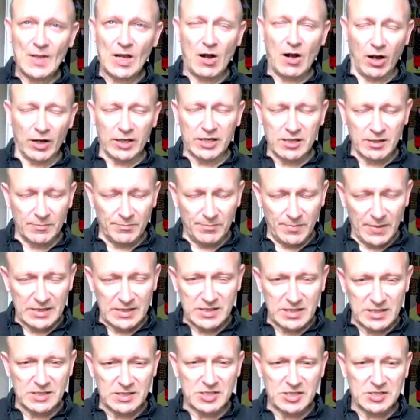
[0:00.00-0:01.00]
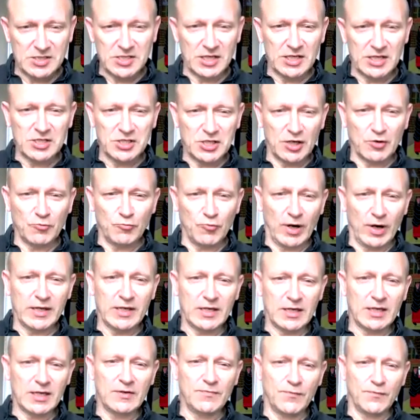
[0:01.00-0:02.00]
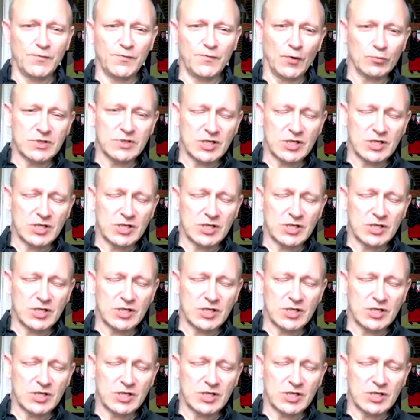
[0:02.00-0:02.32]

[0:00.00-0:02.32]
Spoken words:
I committed to teaching Reiki full